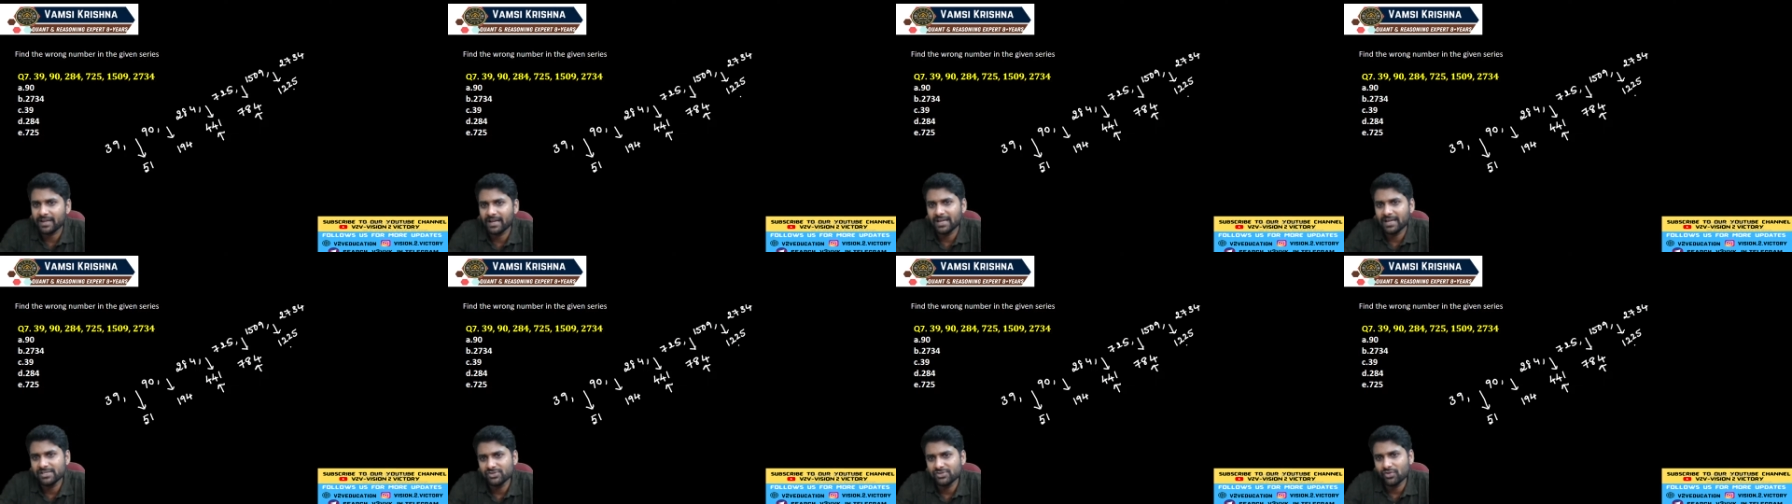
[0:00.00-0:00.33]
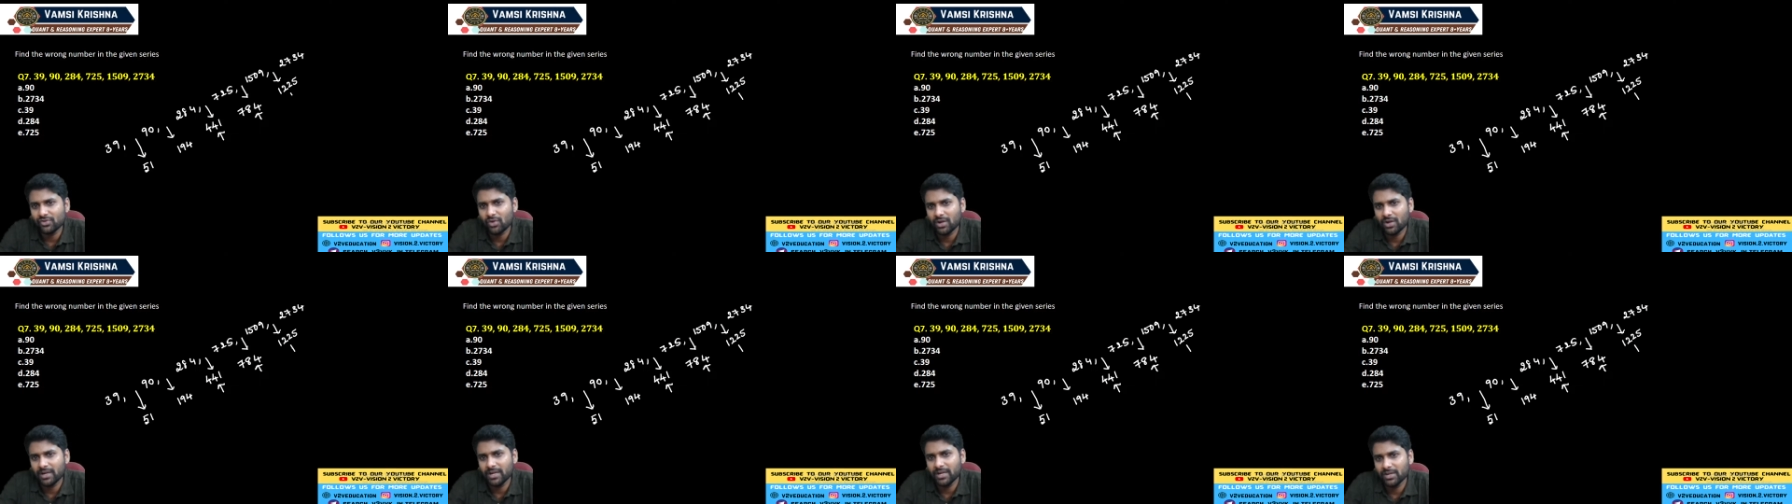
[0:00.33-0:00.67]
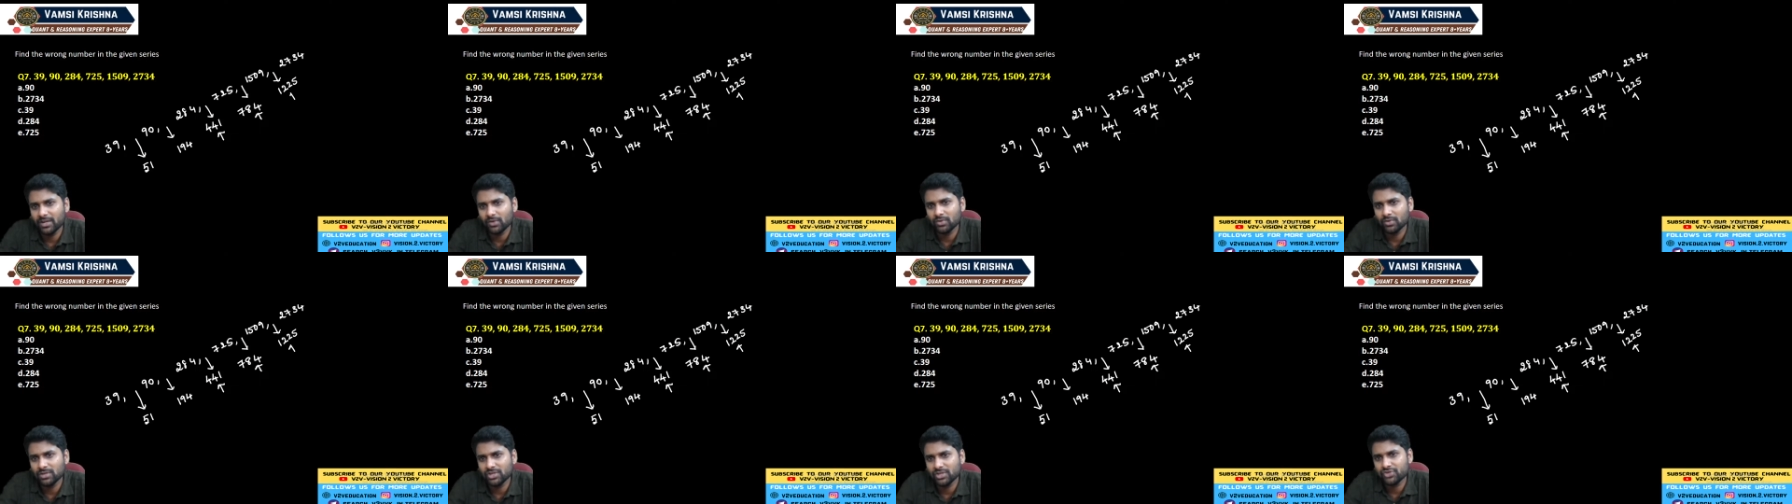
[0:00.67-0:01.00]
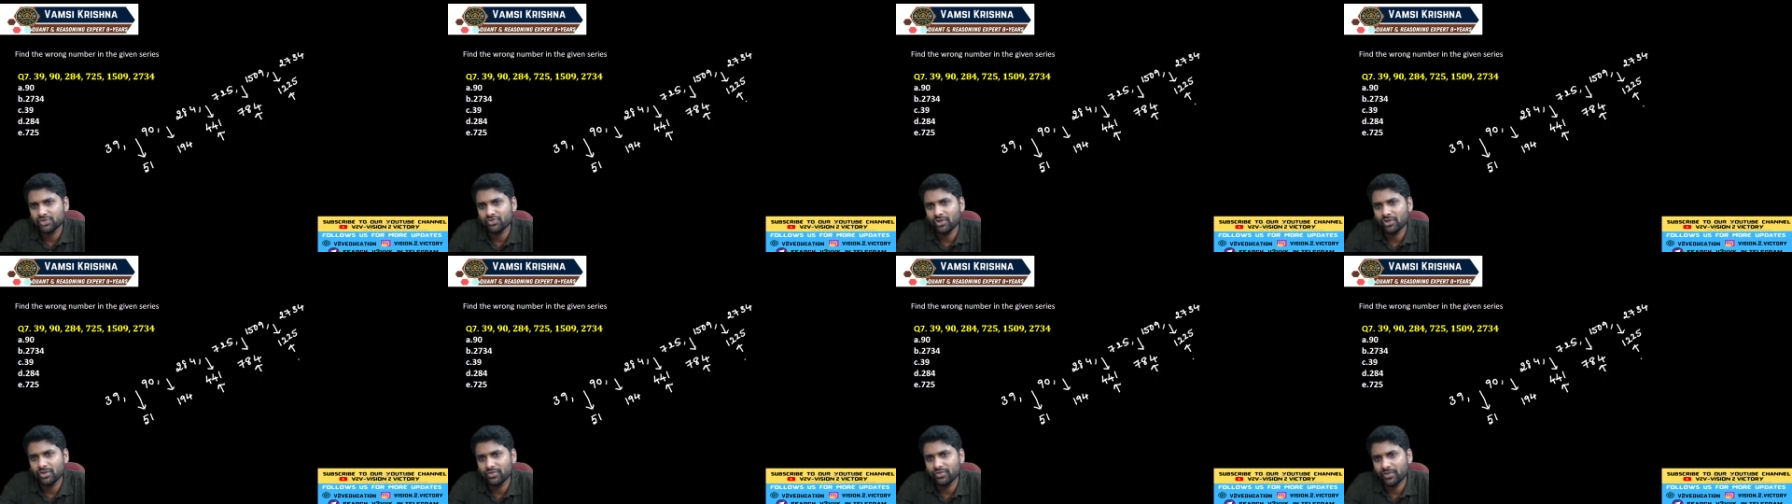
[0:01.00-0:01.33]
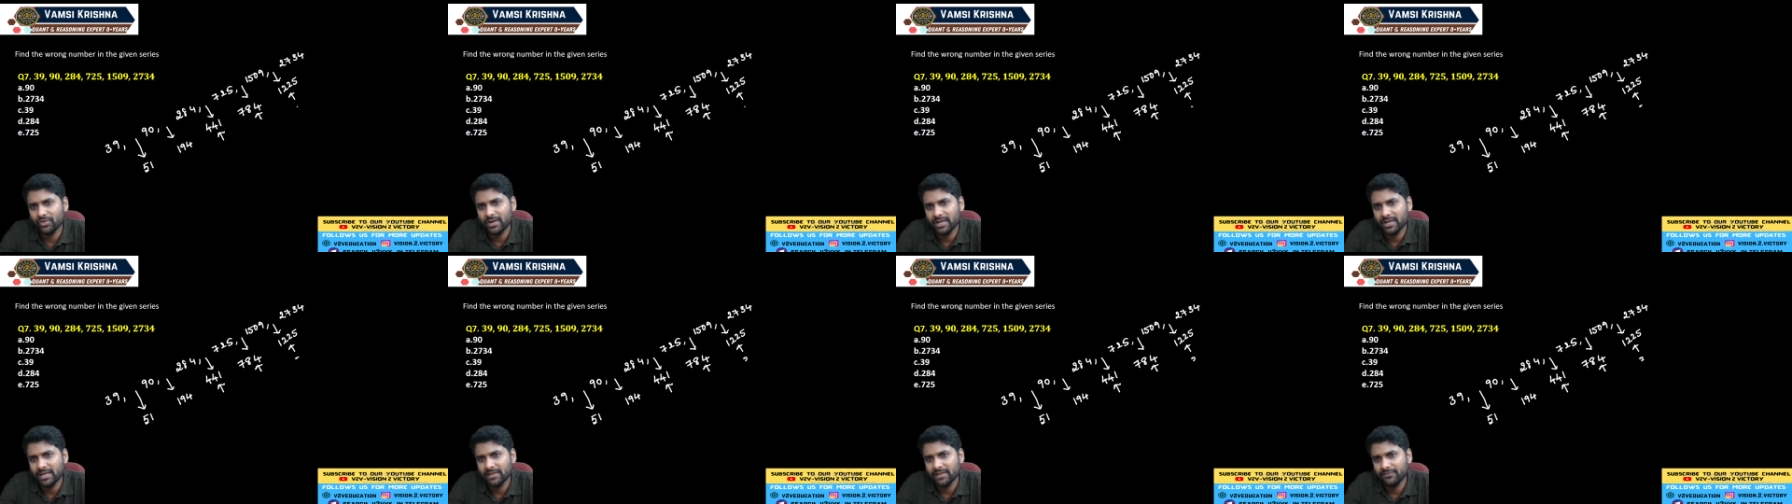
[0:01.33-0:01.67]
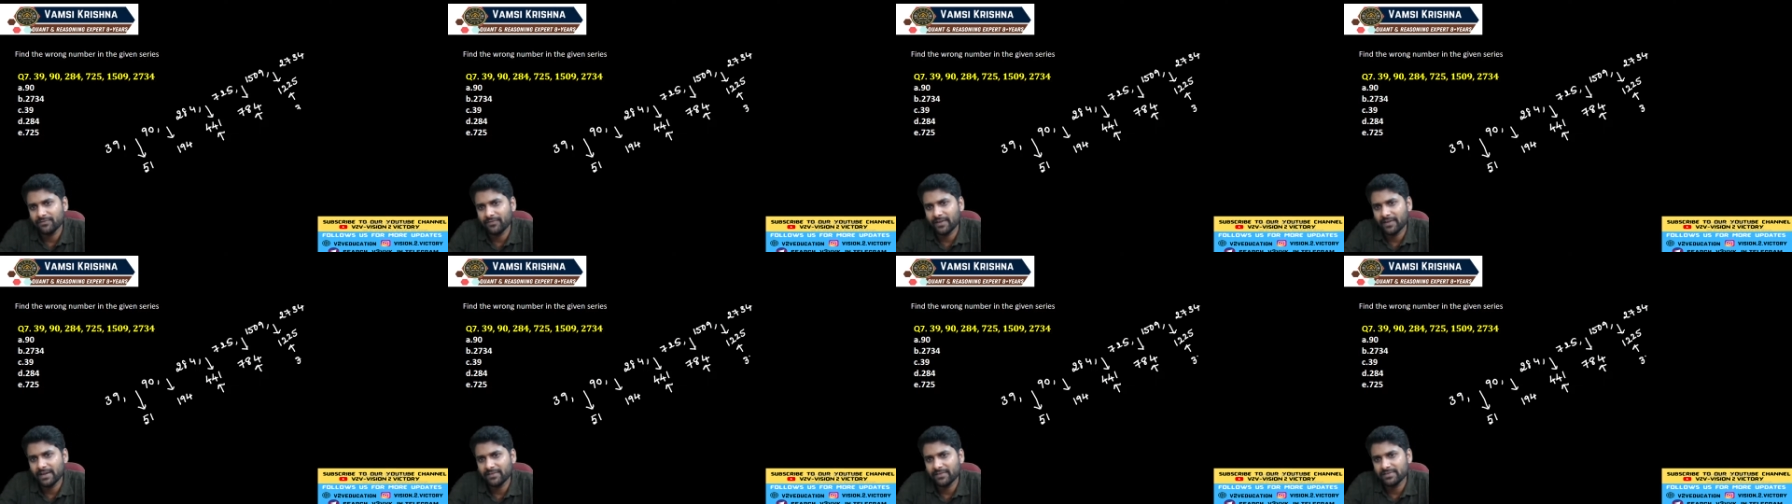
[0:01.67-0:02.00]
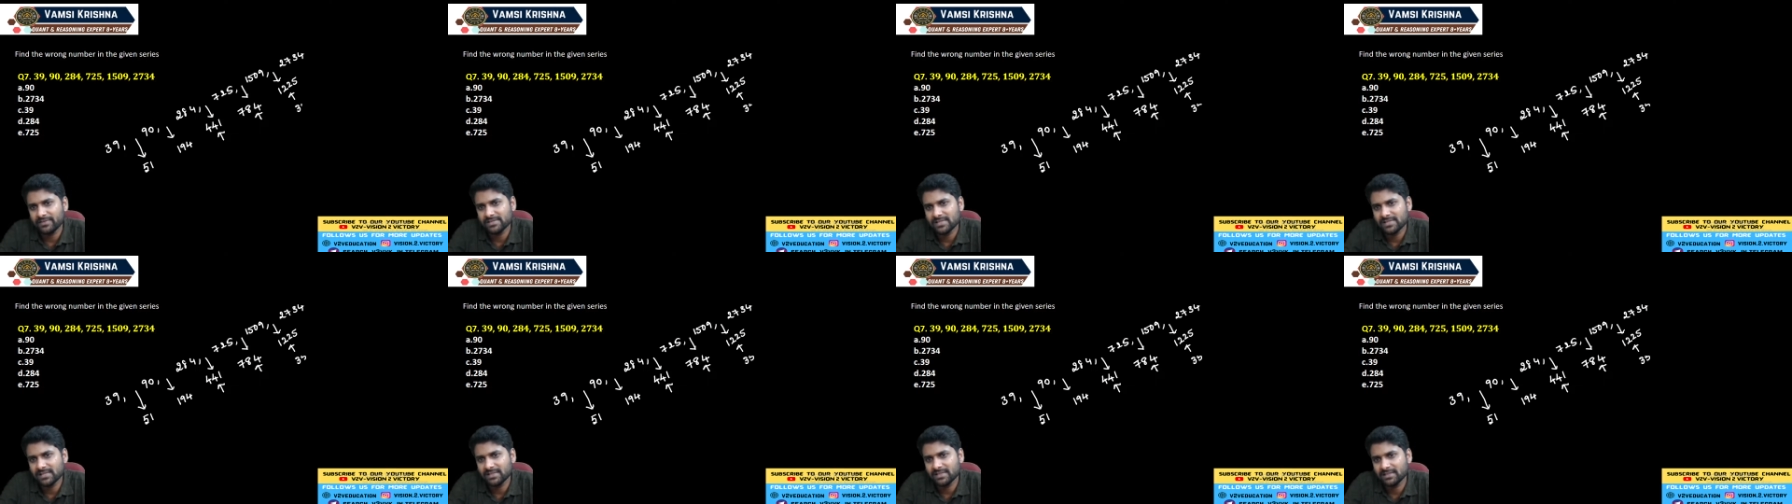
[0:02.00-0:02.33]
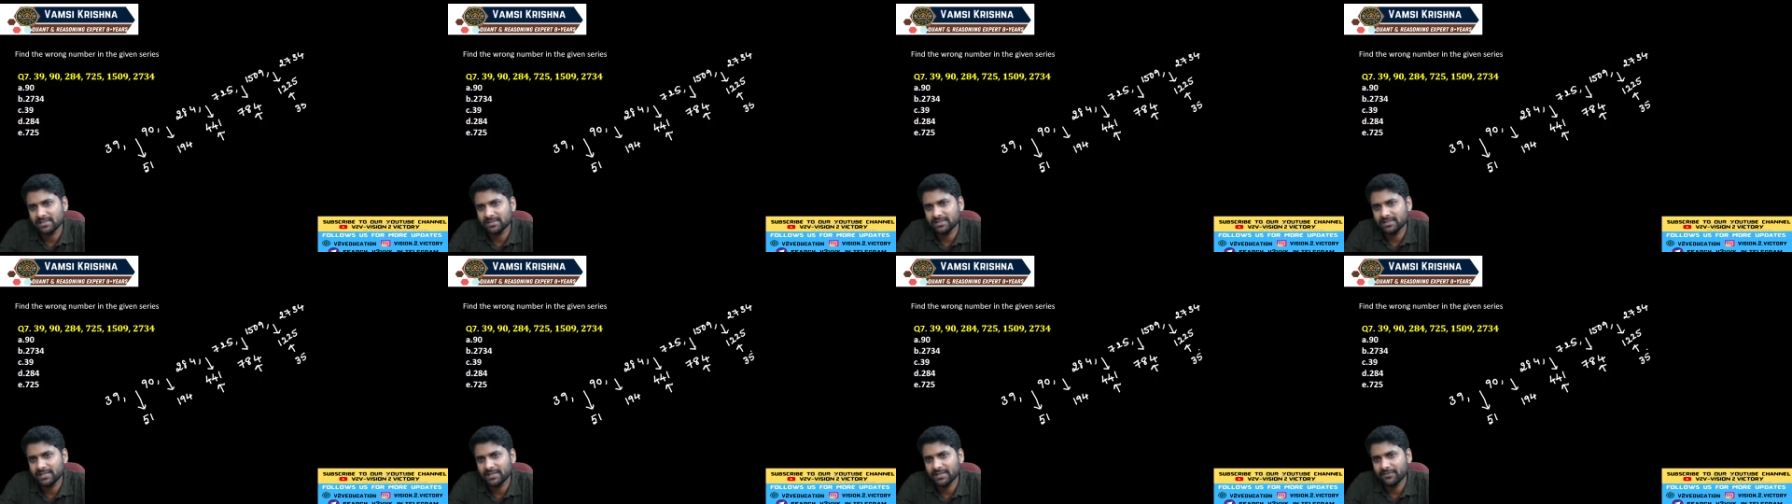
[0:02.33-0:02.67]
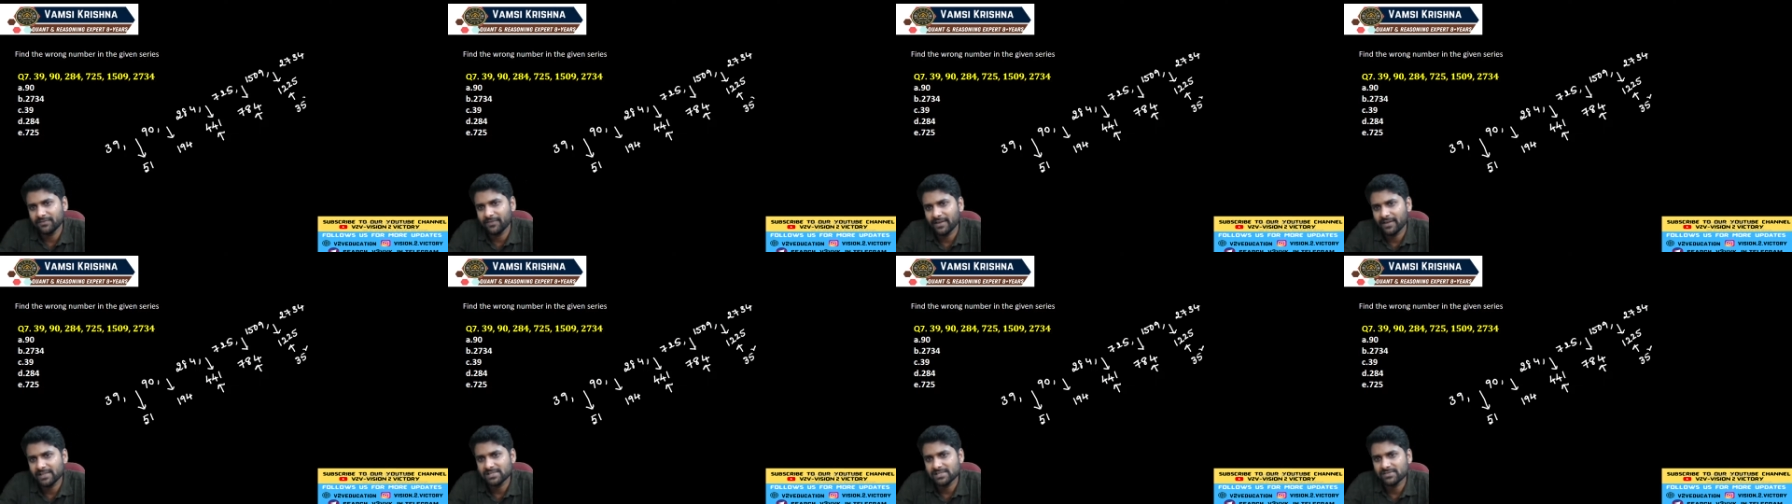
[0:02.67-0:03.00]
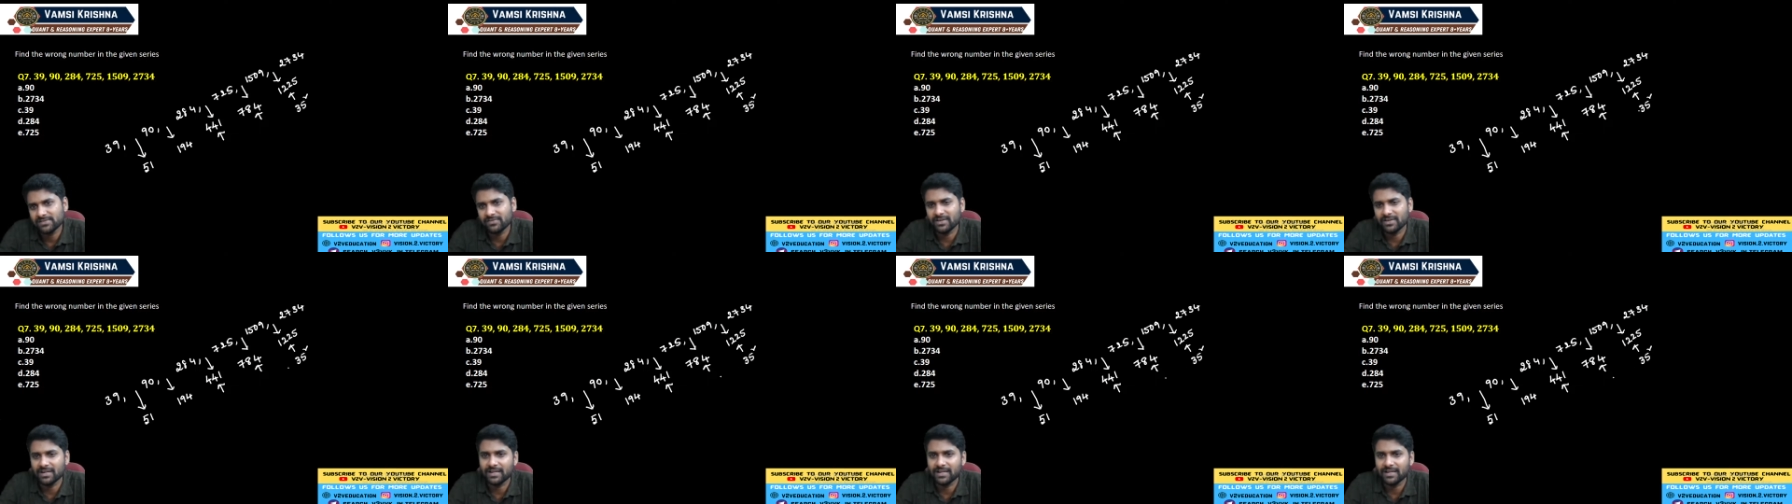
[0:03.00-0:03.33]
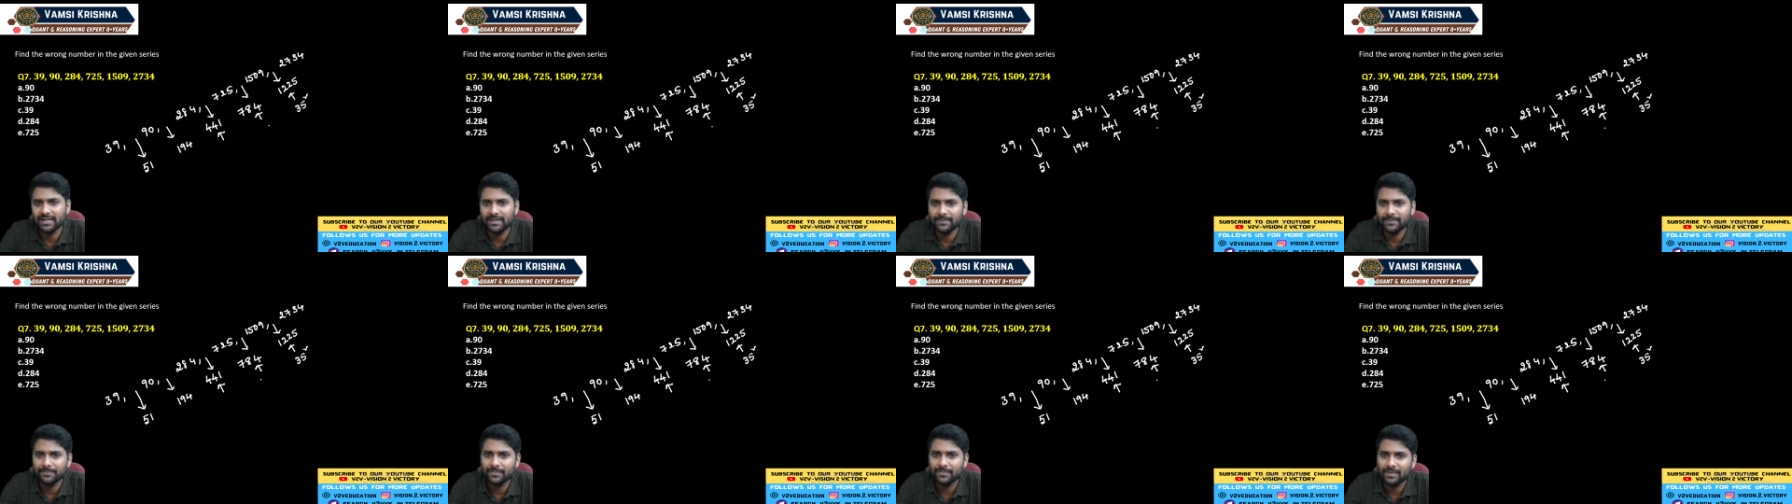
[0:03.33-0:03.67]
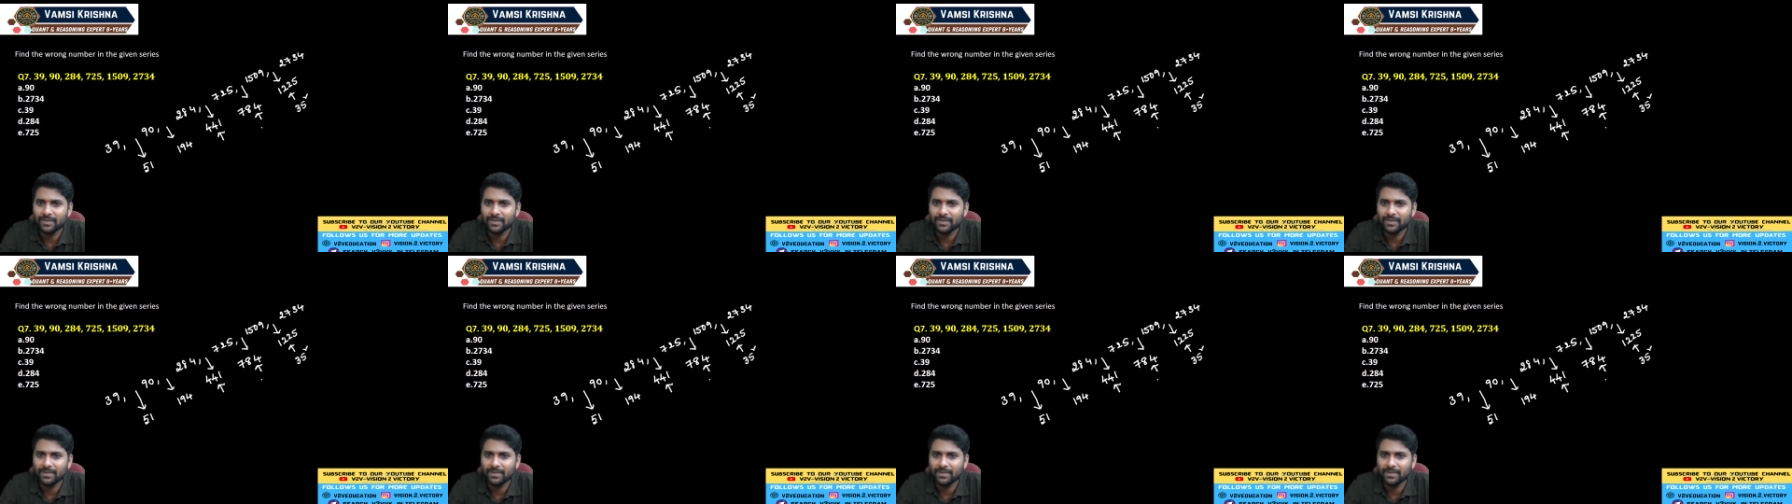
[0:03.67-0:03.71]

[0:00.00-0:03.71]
Guys, you already know that 1225 is a 35 square, right?